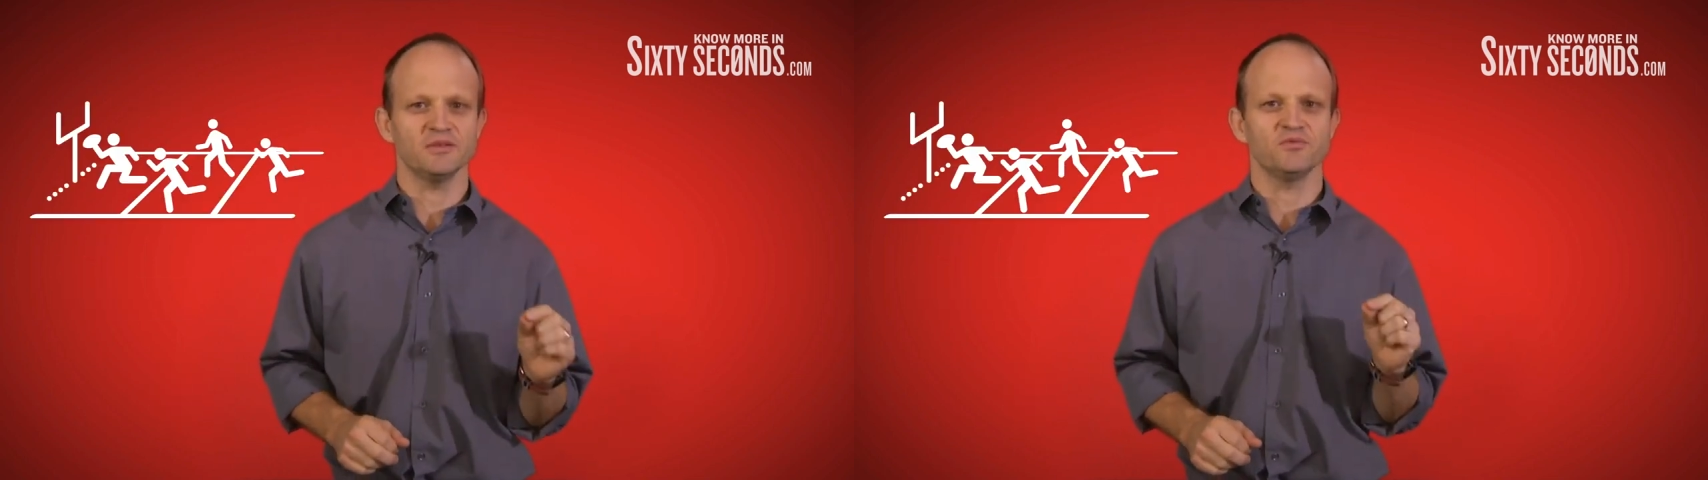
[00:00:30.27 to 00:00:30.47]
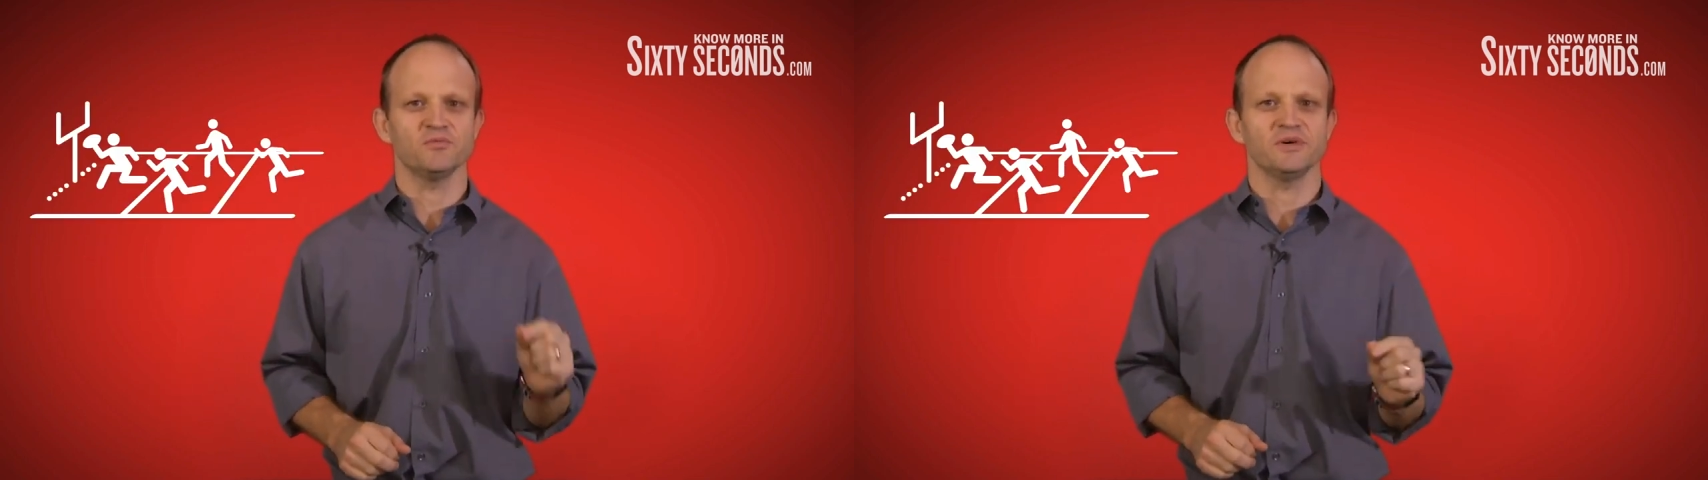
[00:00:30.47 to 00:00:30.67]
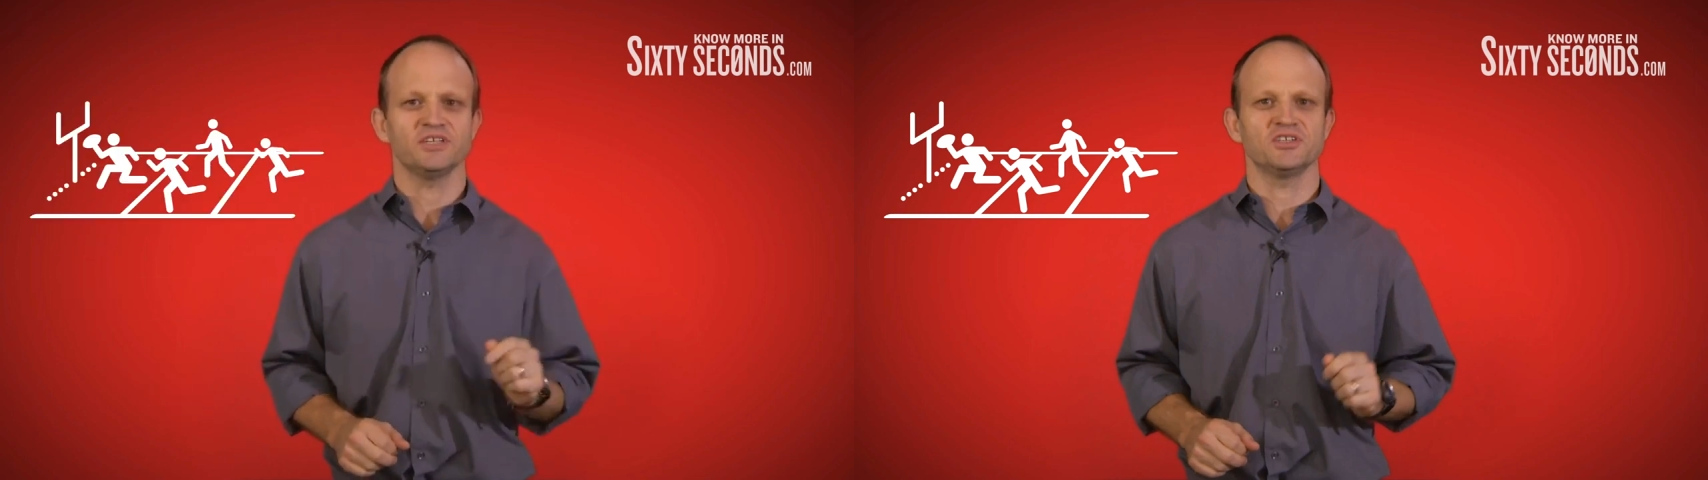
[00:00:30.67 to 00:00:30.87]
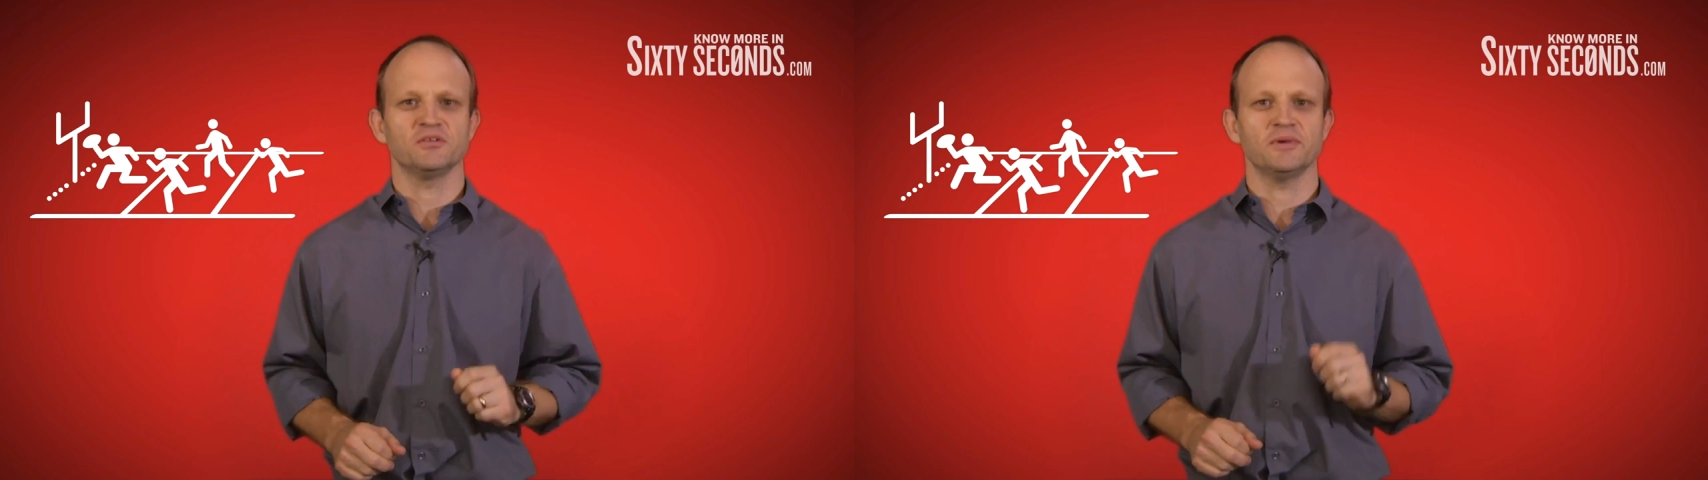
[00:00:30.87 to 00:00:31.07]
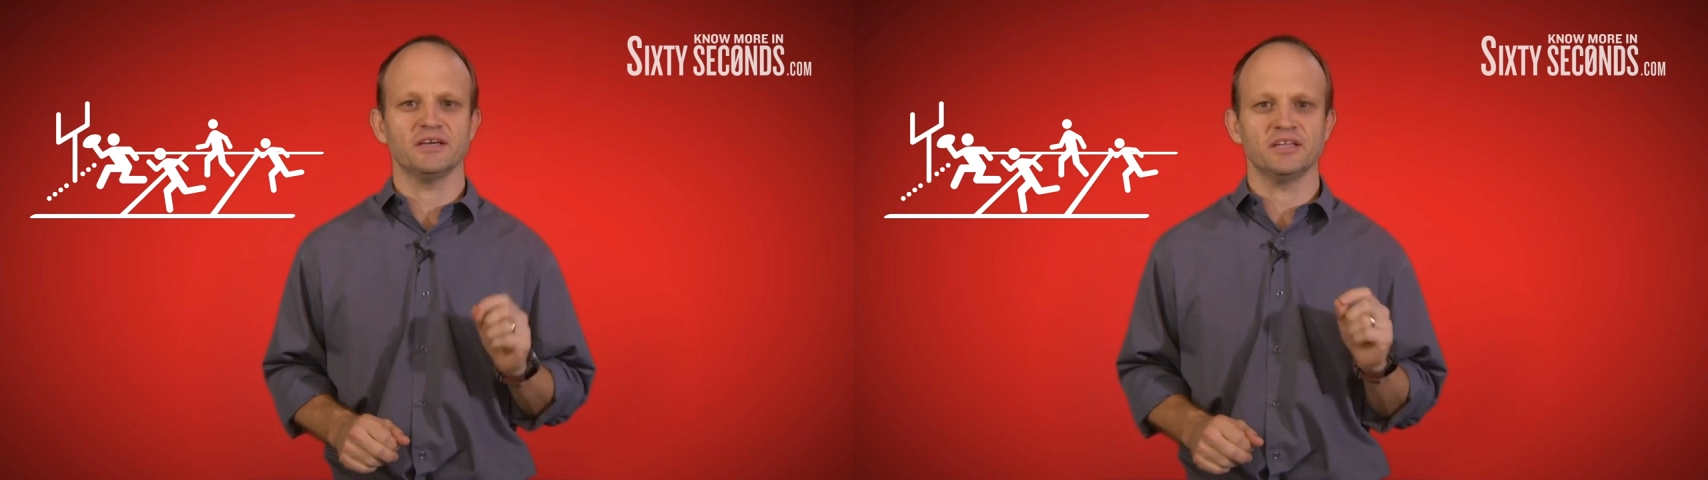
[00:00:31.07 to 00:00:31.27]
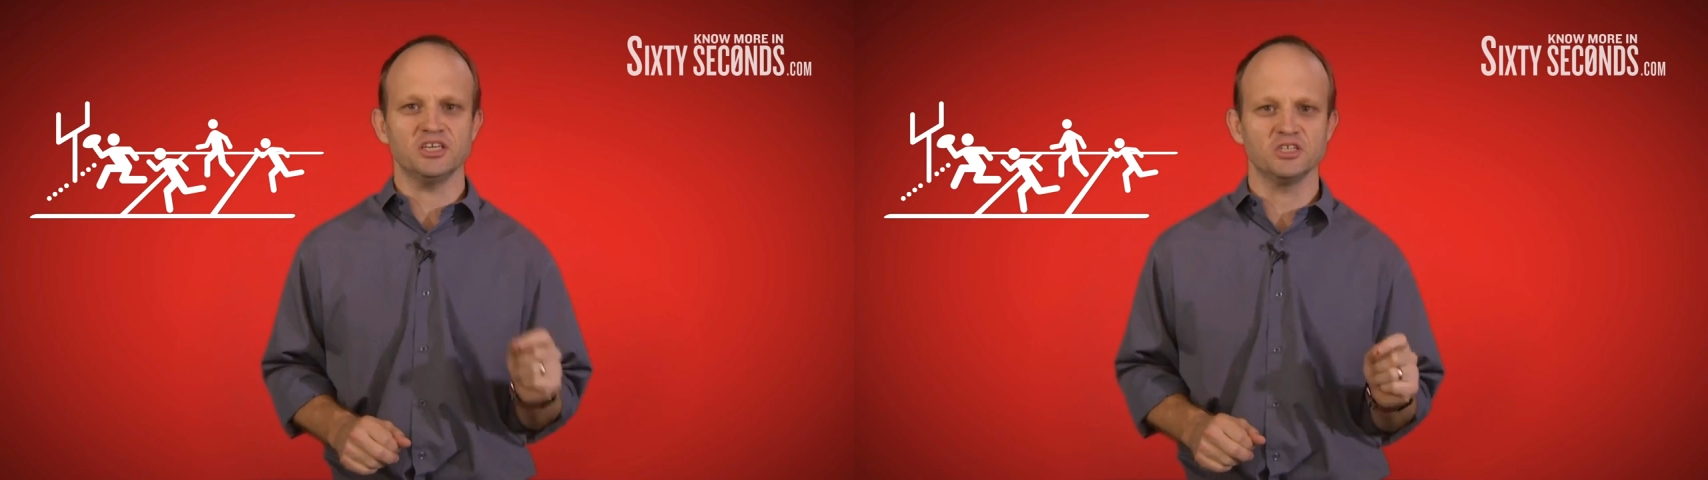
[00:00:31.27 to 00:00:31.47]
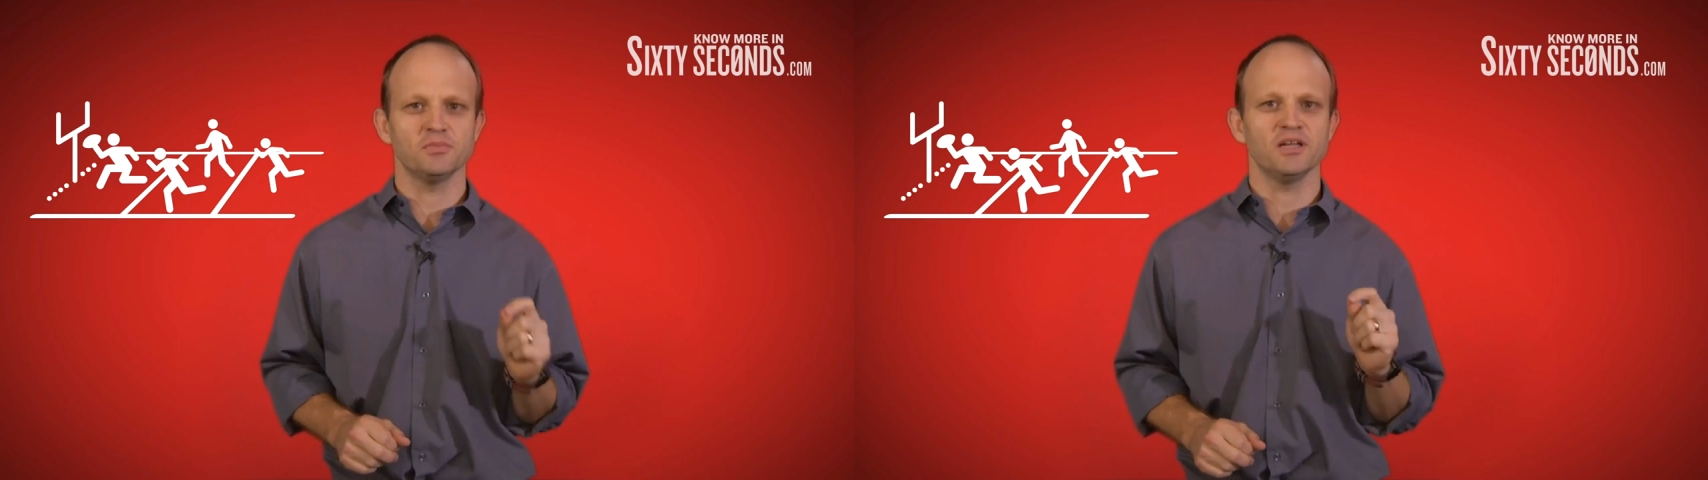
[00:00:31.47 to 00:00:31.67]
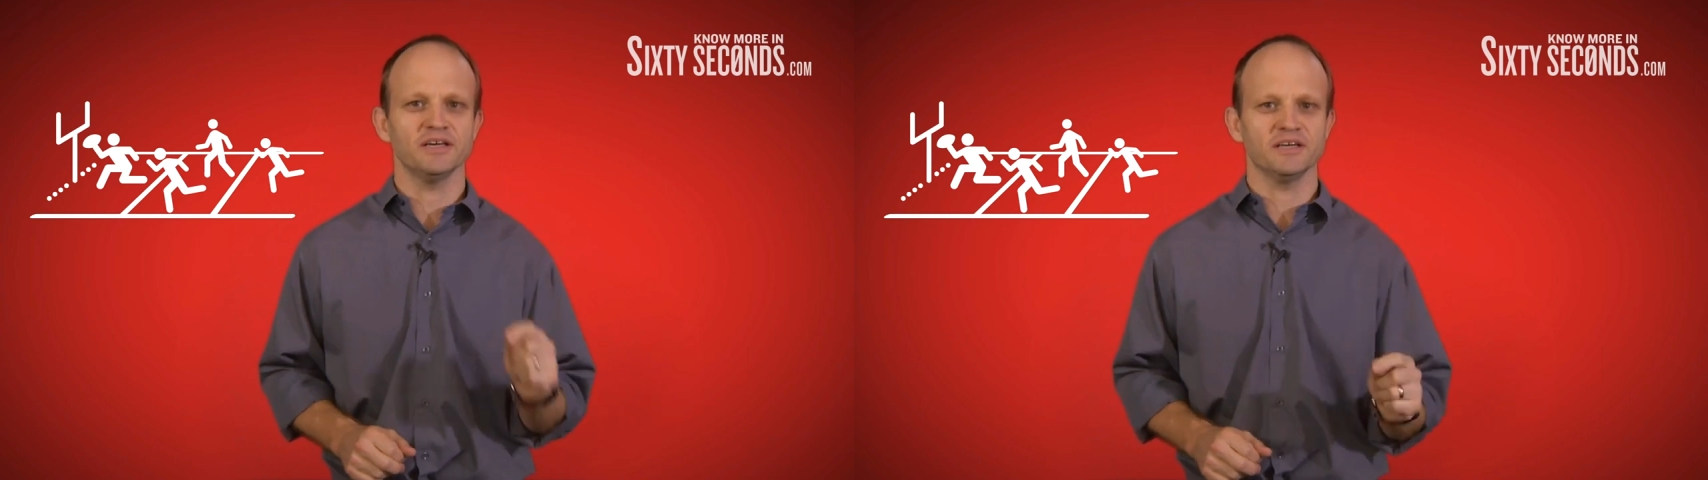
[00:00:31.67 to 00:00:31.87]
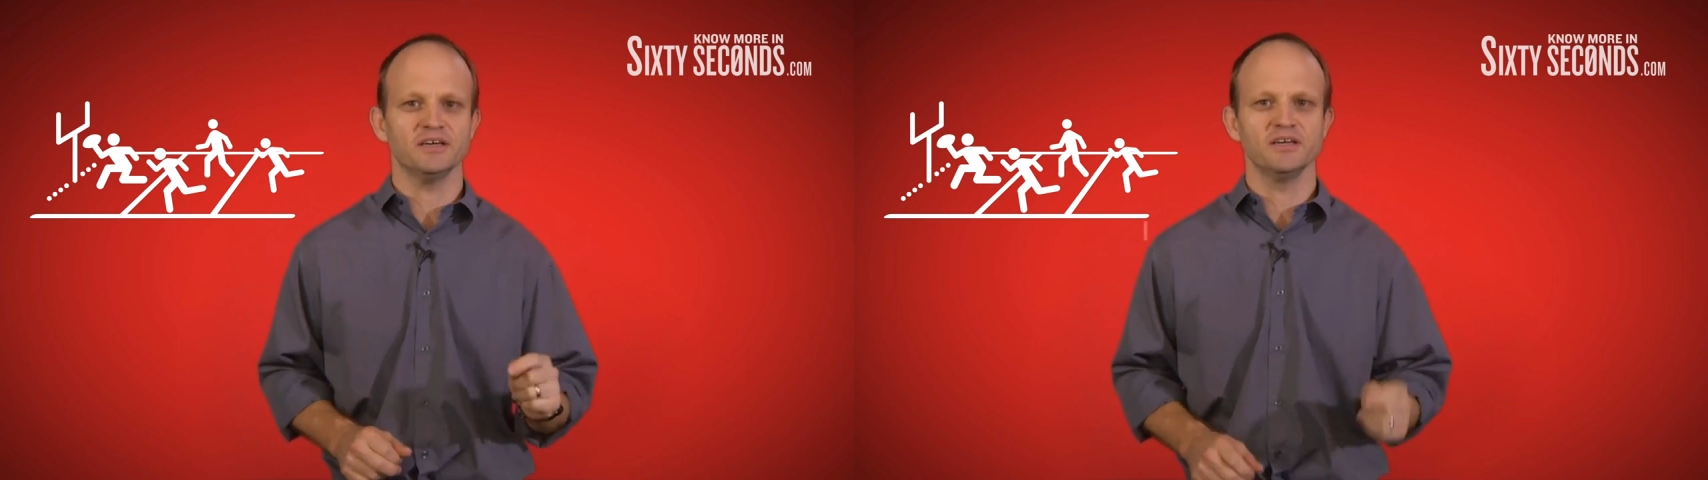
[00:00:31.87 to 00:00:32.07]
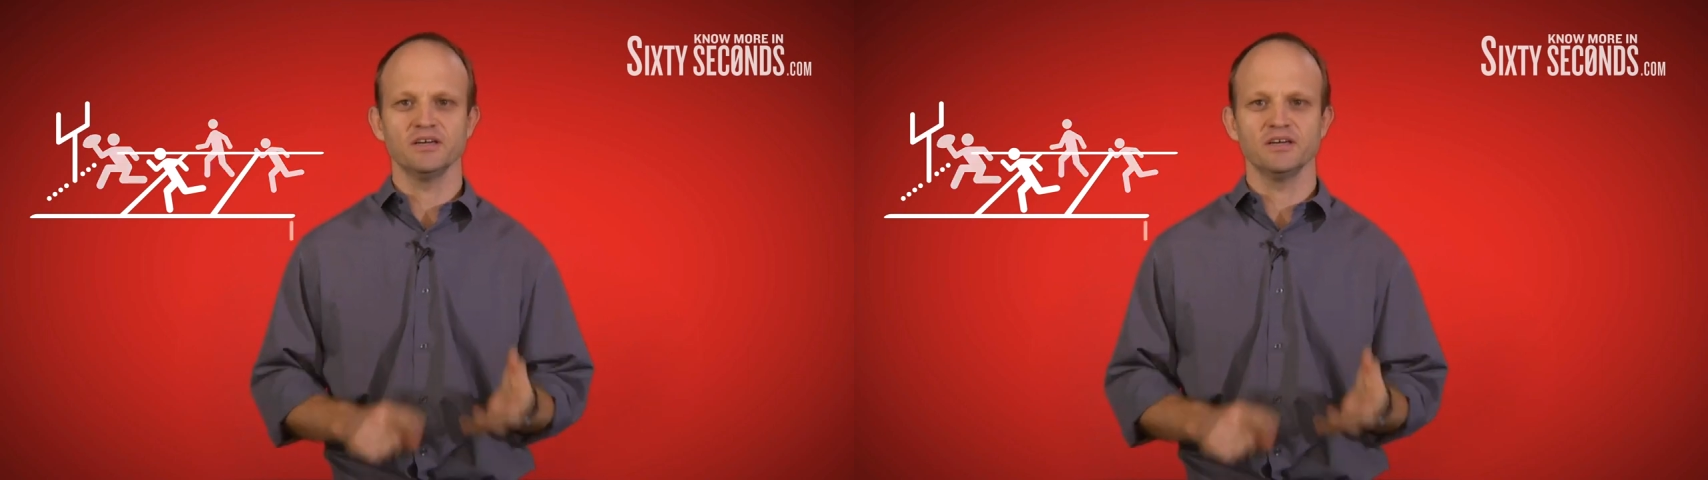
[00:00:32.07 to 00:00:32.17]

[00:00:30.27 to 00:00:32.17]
information about each player,